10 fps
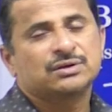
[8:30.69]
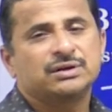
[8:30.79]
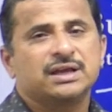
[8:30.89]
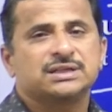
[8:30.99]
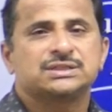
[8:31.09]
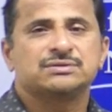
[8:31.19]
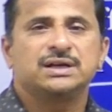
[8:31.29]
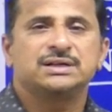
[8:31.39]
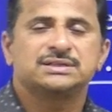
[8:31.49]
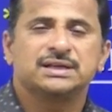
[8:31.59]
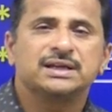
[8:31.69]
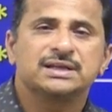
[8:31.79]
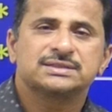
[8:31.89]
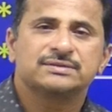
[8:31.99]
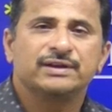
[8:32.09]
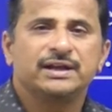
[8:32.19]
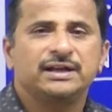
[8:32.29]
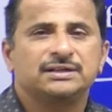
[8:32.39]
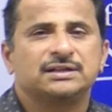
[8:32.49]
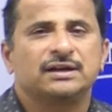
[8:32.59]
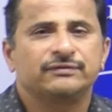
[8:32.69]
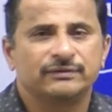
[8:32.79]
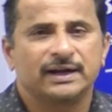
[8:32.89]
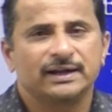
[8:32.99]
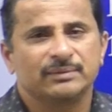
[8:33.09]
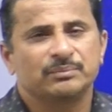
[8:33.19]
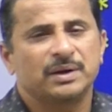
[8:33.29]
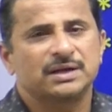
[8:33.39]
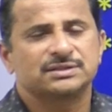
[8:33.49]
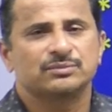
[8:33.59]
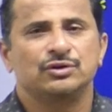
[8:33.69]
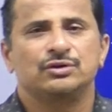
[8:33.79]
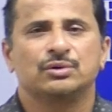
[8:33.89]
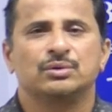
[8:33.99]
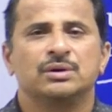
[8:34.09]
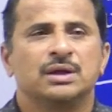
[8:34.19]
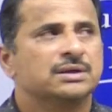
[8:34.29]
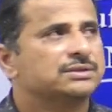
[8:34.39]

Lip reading: So dear students, it is very tough and impossible to